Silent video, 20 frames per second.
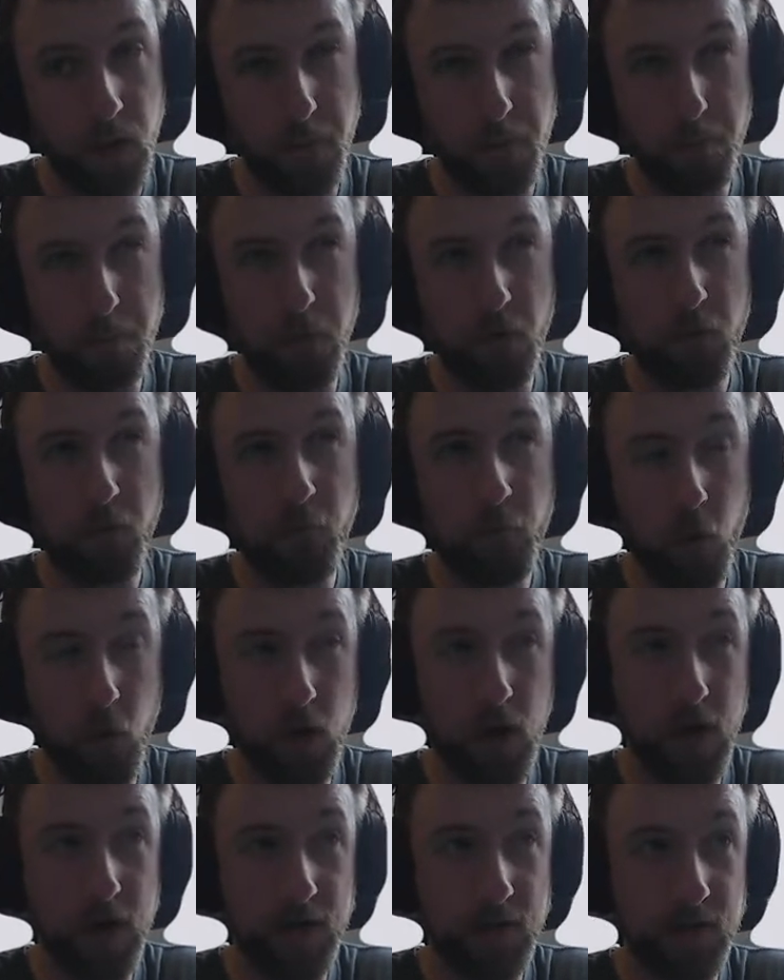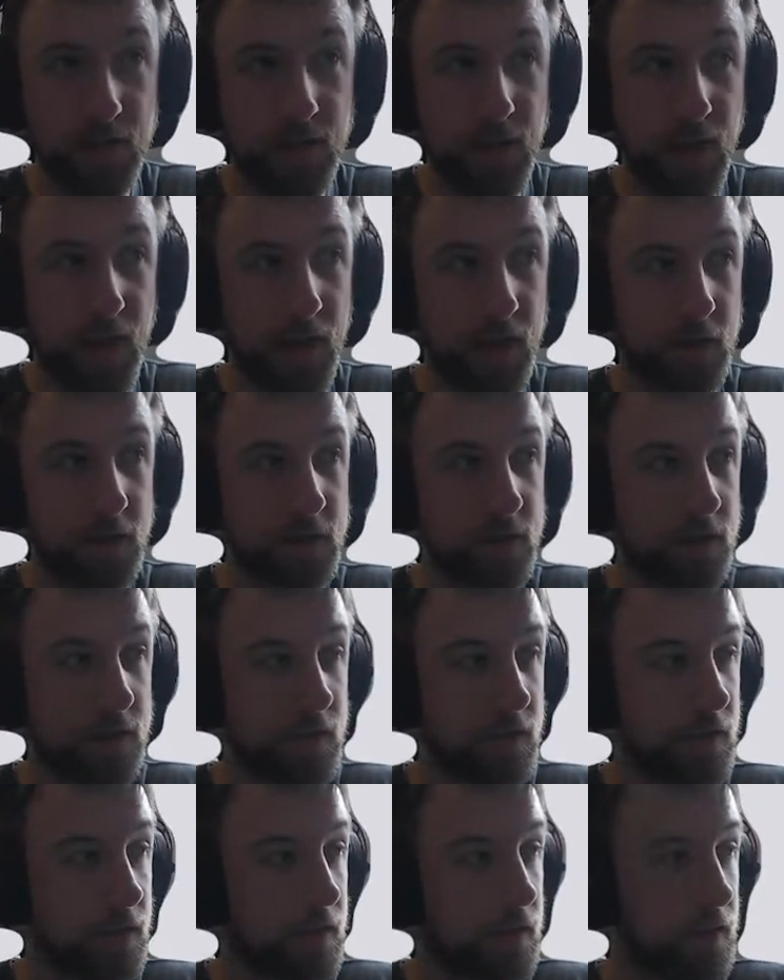Before I did that,
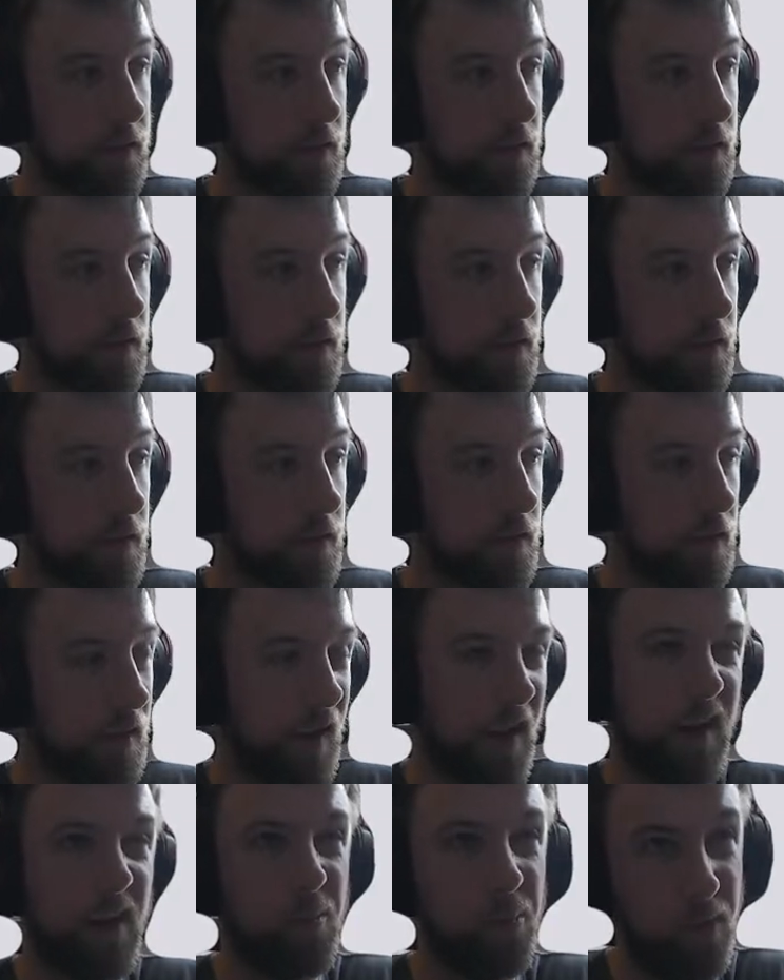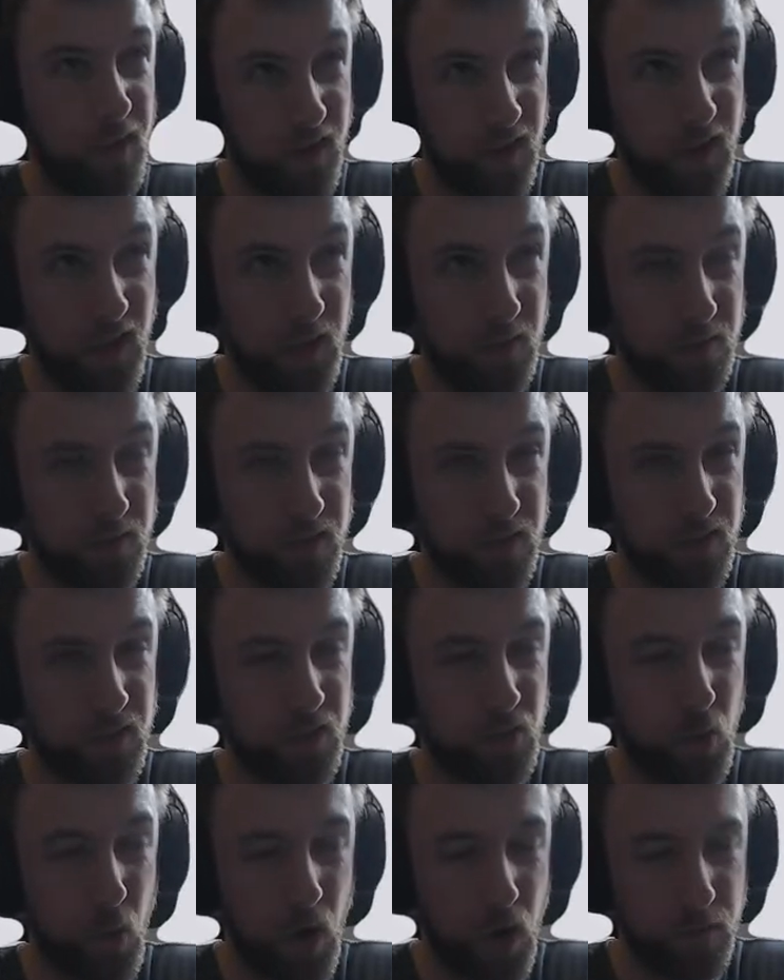and I didn't play games
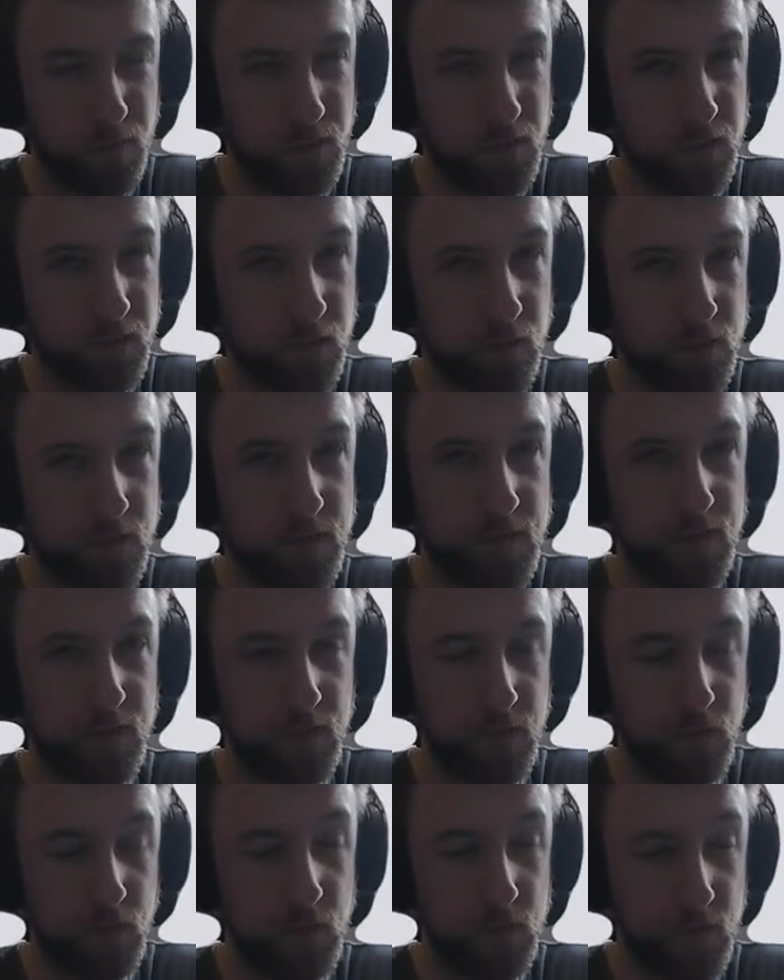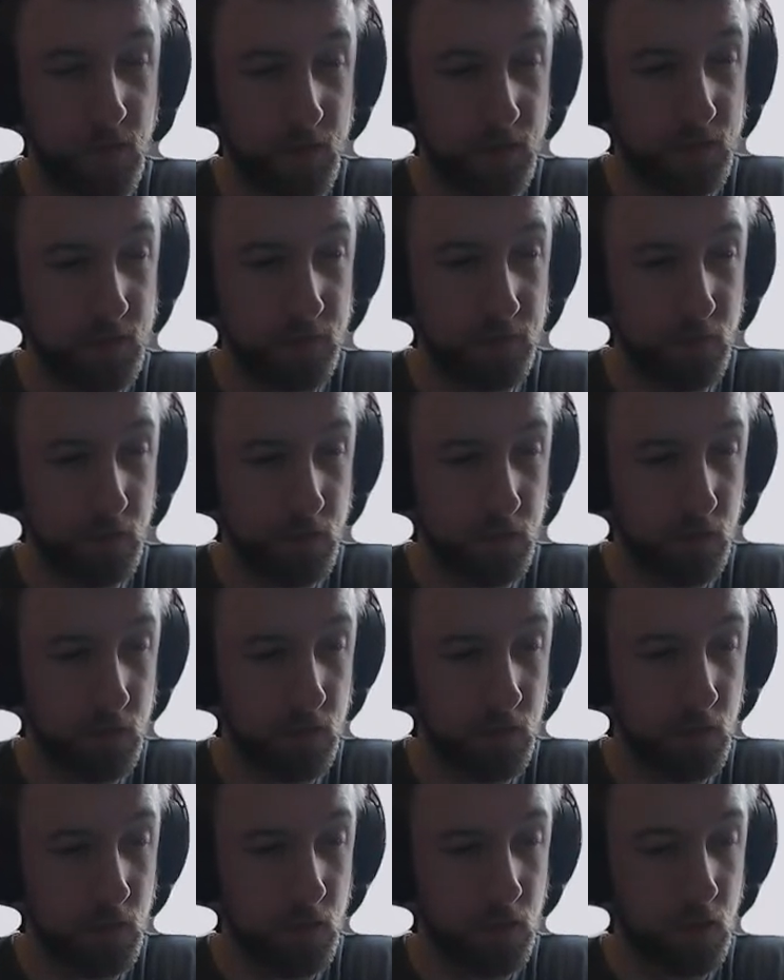too often, so this isn't too scientific,
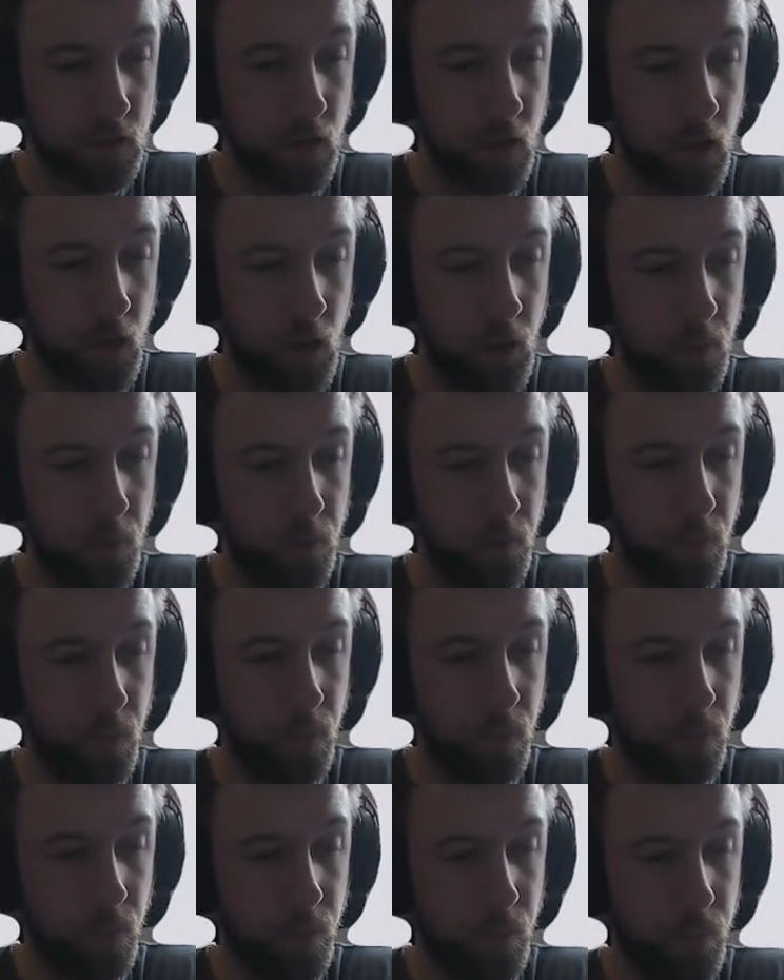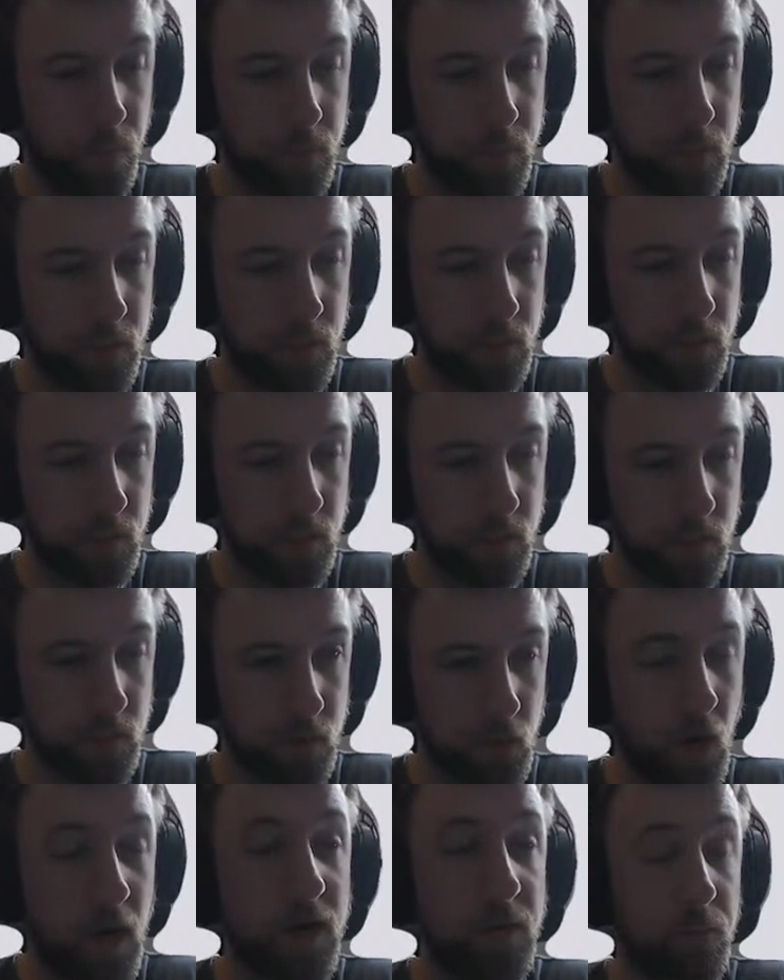or
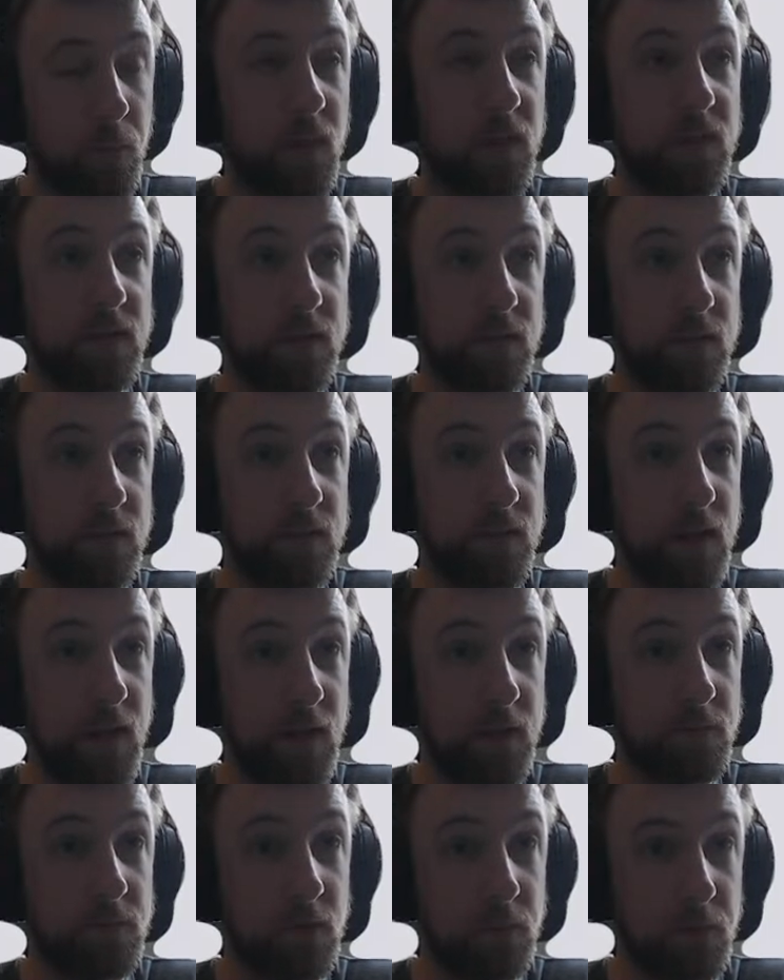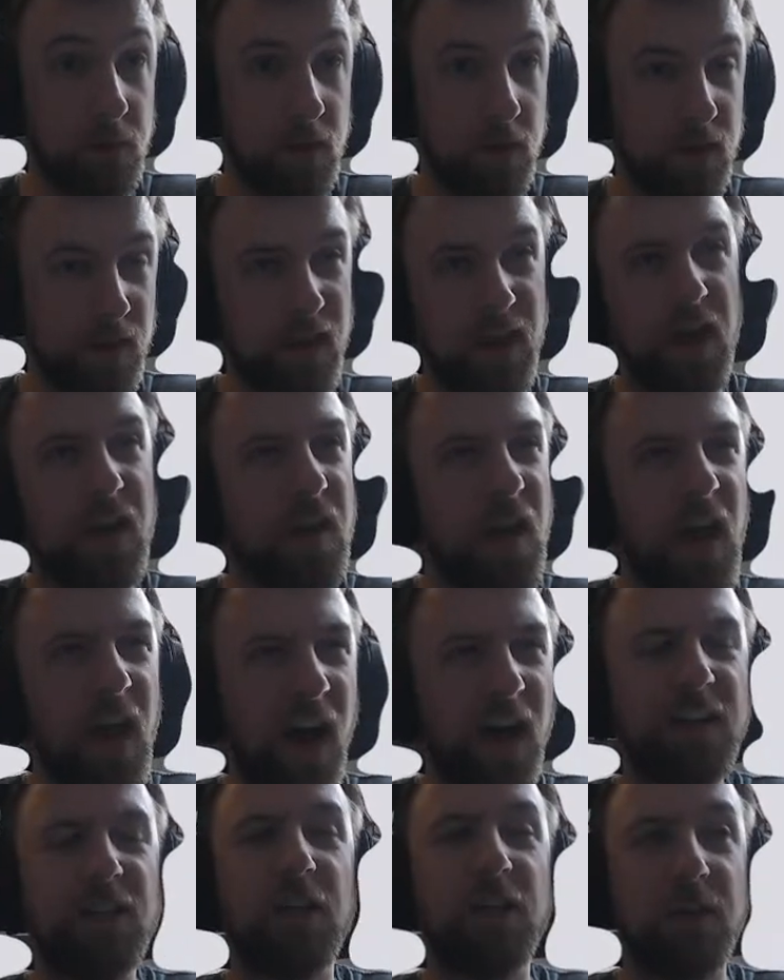I didn't play games immediately. Like
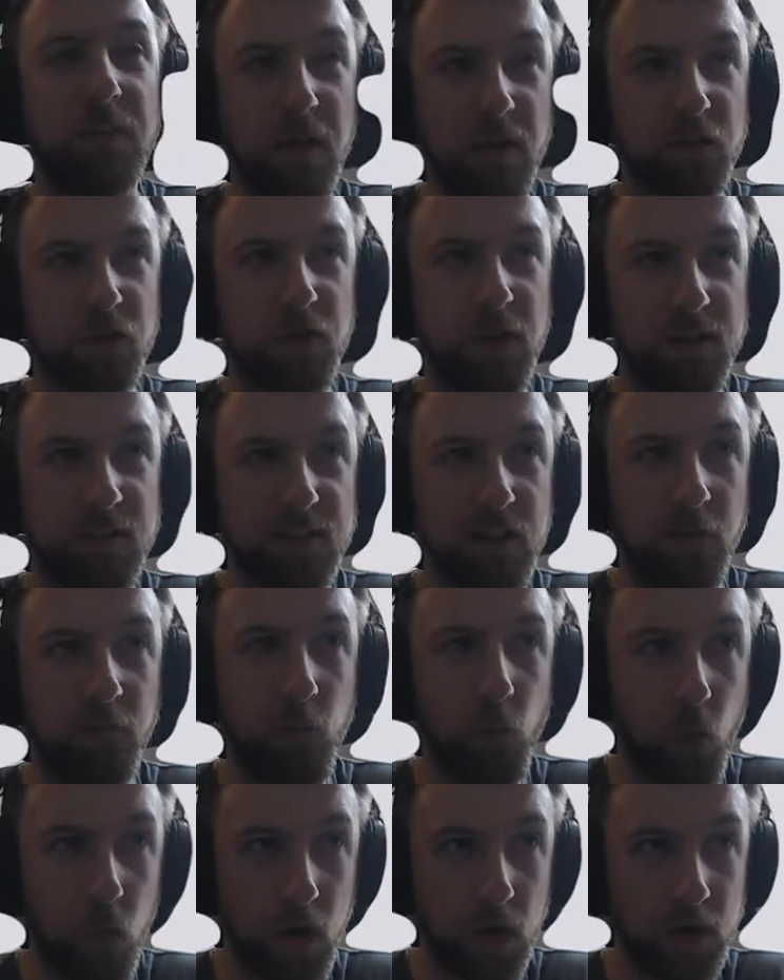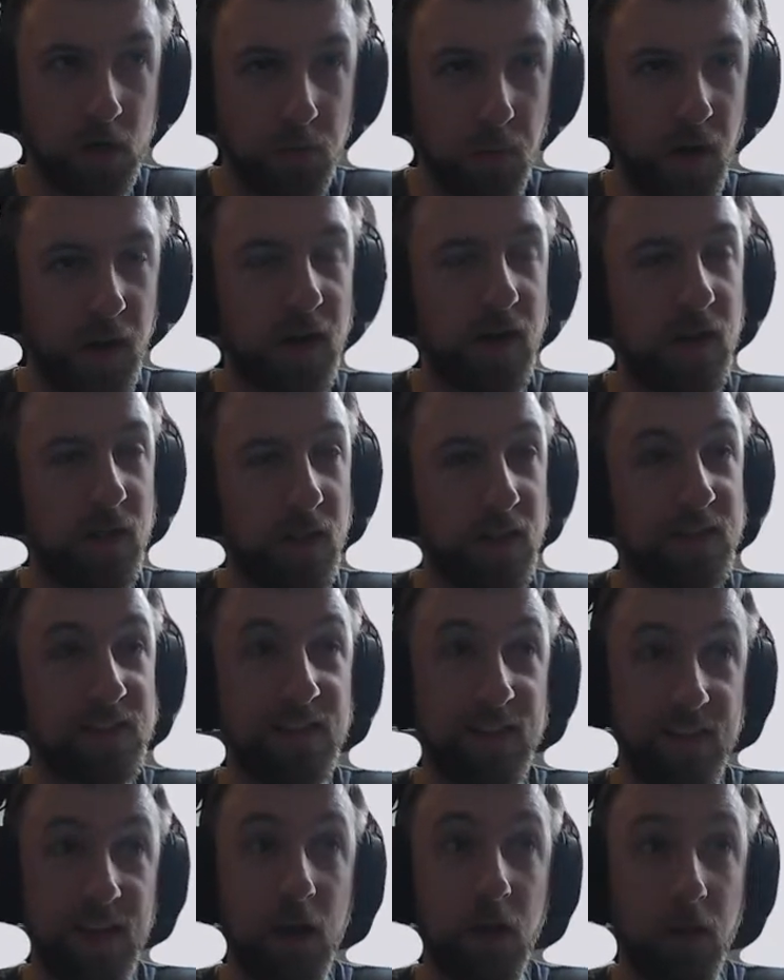I checked to make sure that stuff worked, but I didn't like
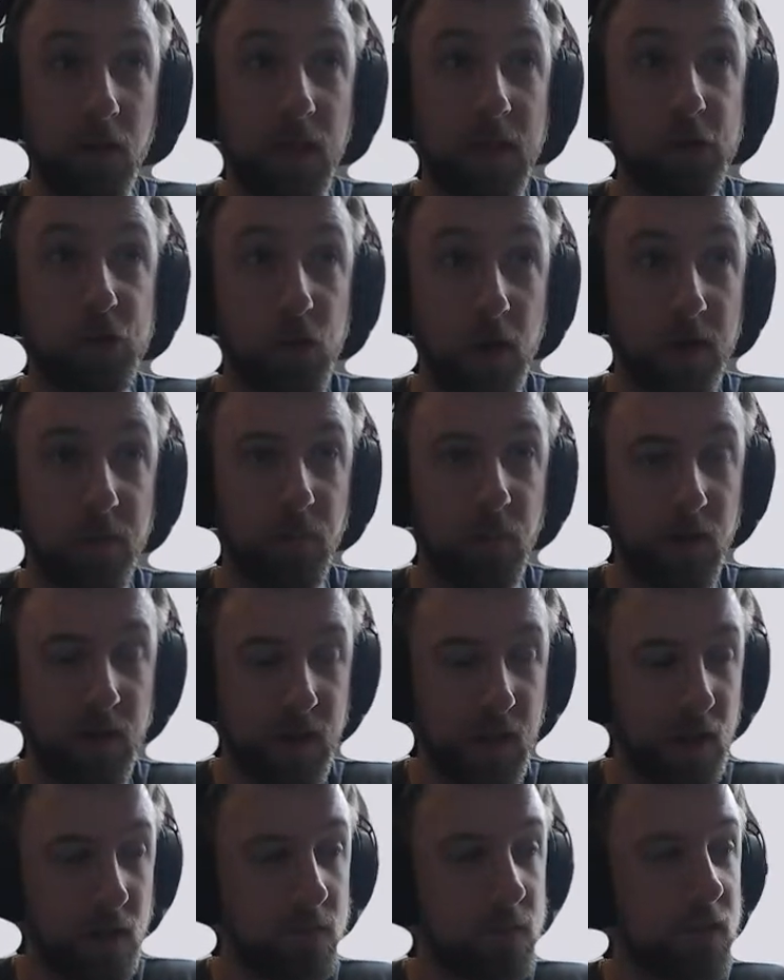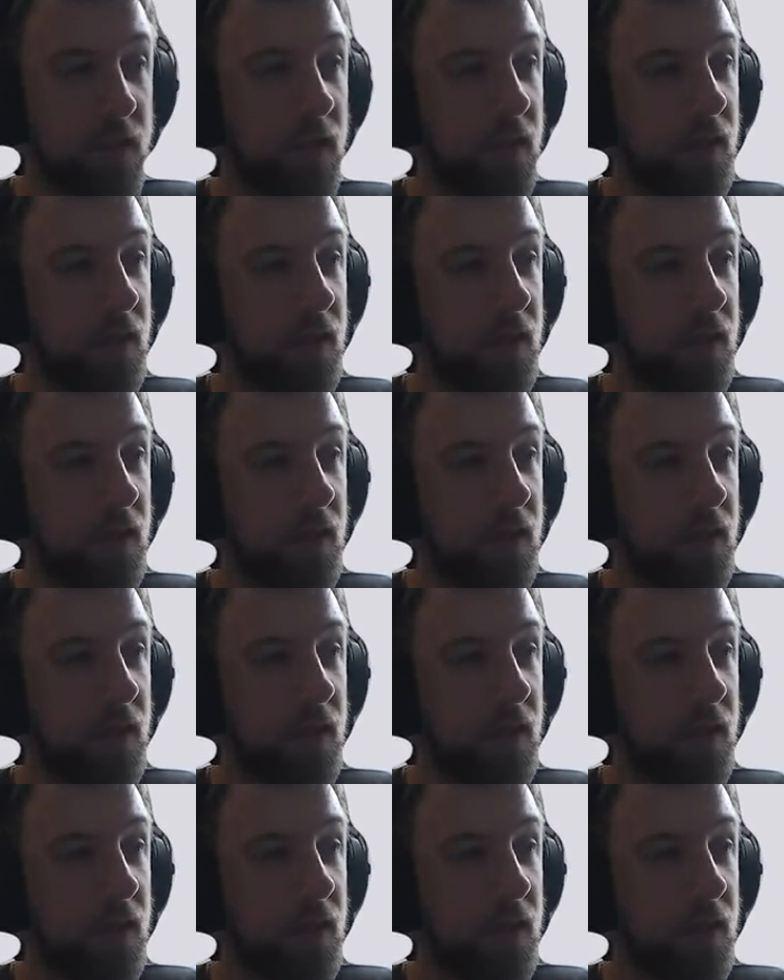sit down and like try to play games.